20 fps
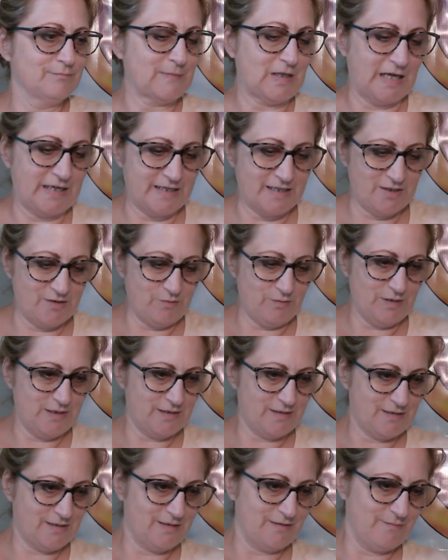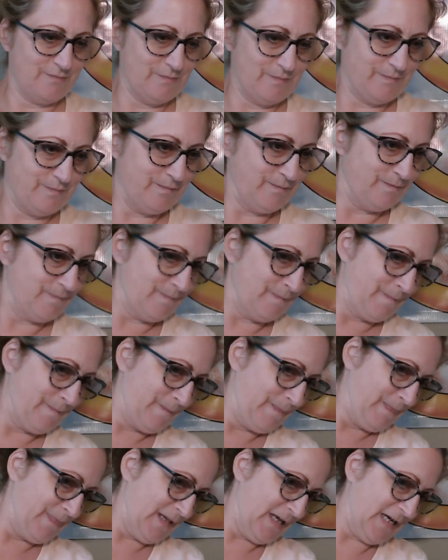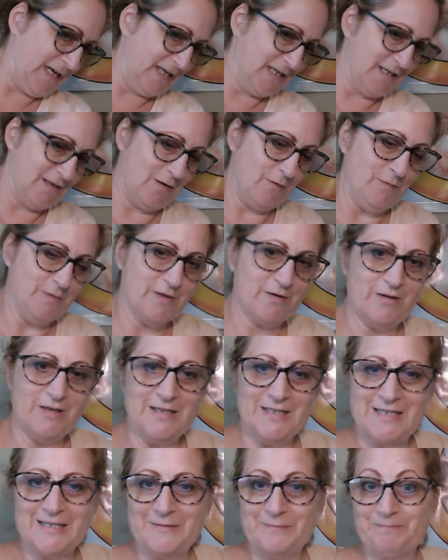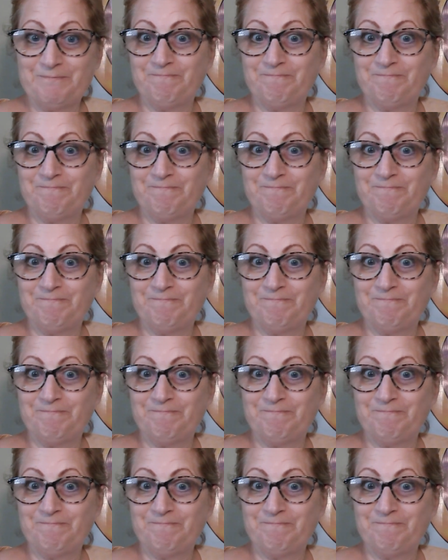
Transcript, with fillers: I can do this. I can, oh, there it is.